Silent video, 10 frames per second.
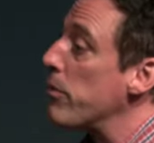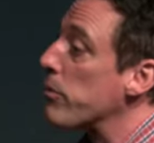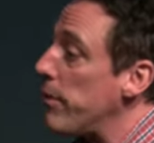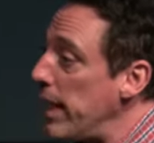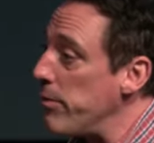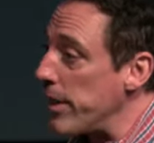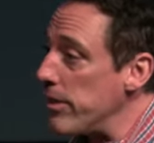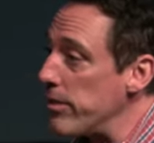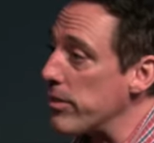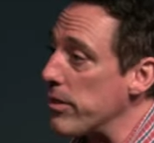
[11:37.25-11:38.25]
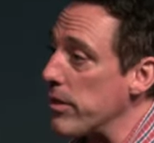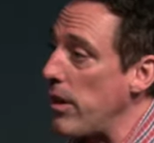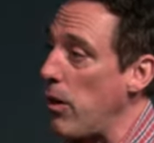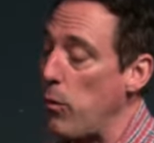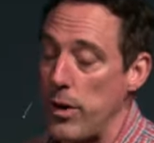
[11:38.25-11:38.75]
Ravens
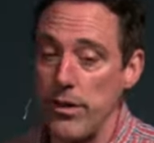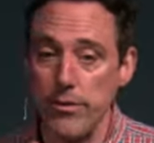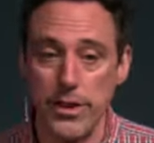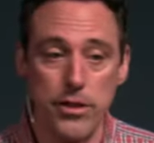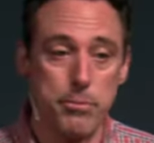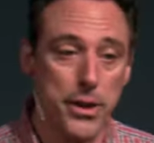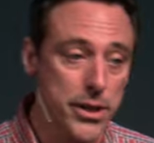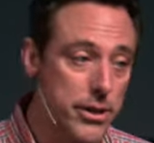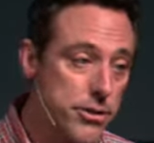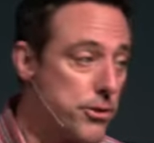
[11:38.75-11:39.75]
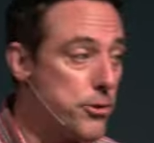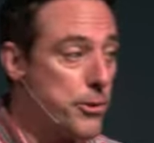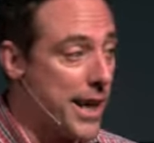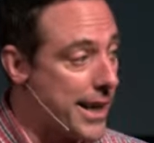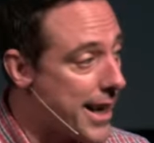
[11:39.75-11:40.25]
are one of these birds you
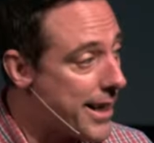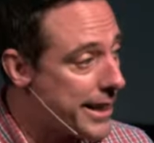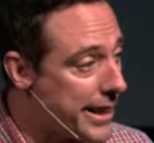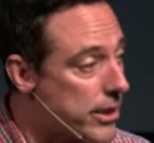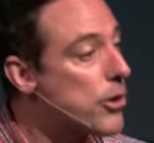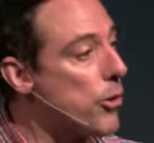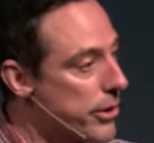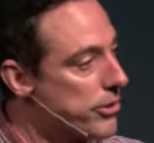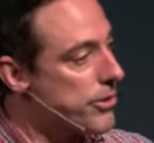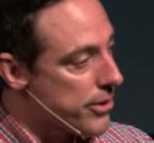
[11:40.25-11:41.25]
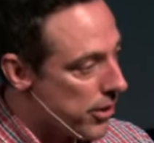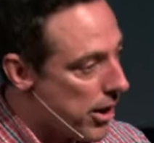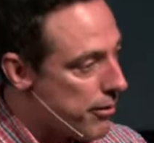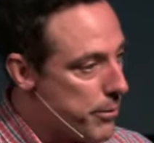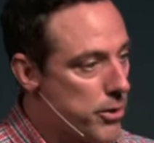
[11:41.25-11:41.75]
cannot eat according to the
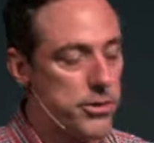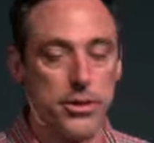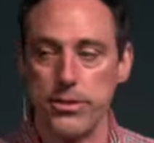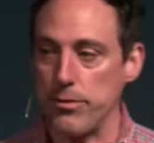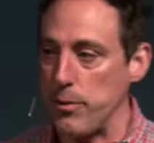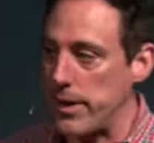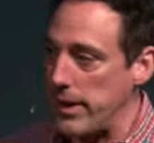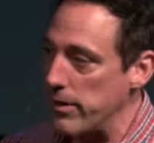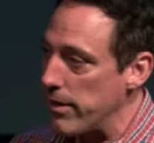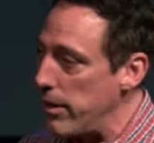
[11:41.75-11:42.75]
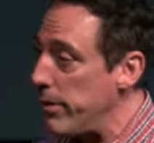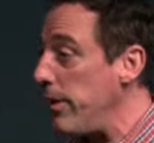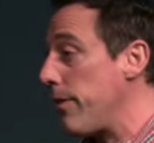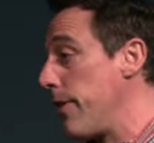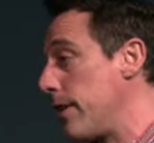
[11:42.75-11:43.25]
law of Moses. If you want to eat a
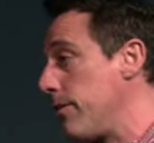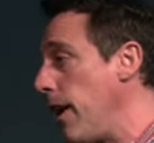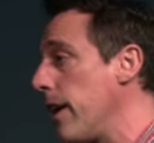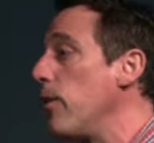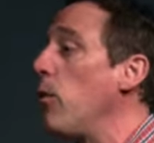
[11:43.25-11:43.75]
raven, that's fine.